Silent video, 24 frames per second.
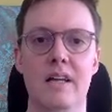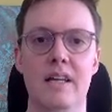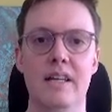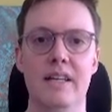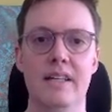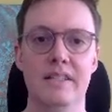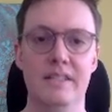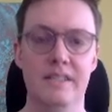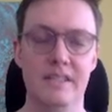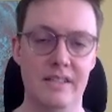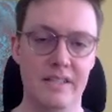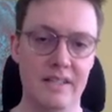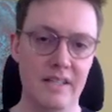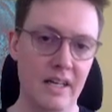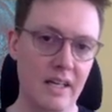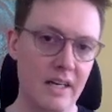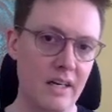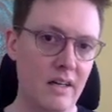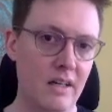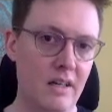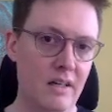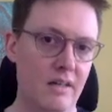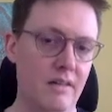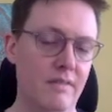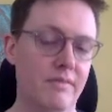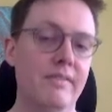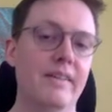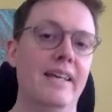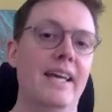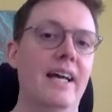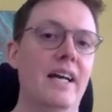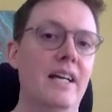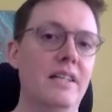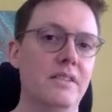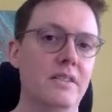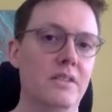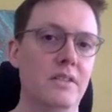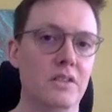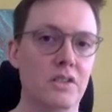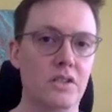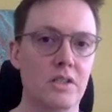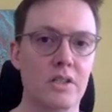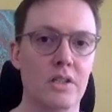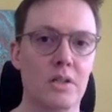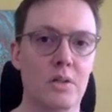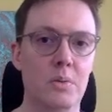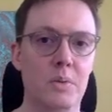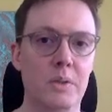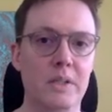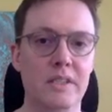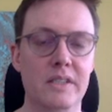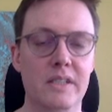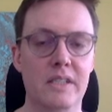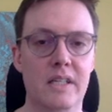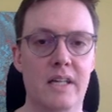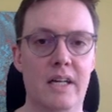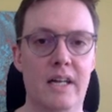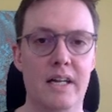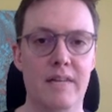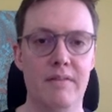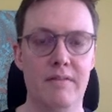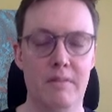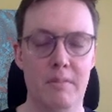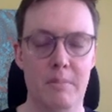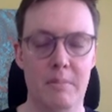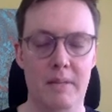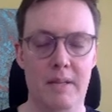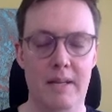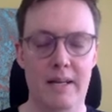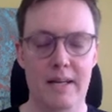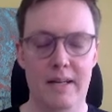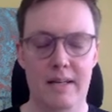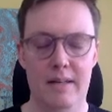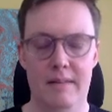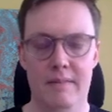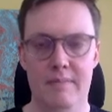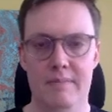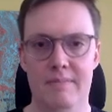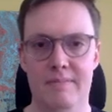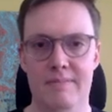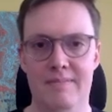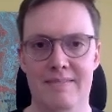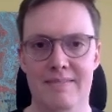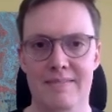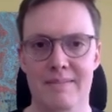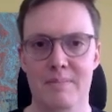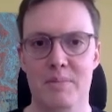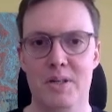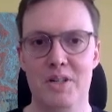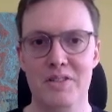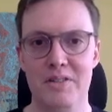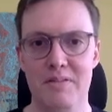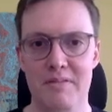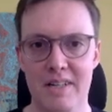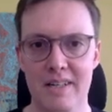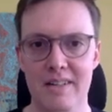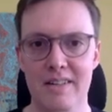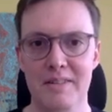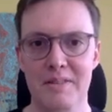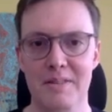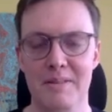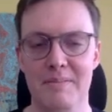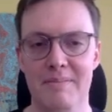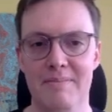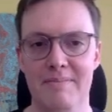instead of castling to the queen side for black? Pause your videos.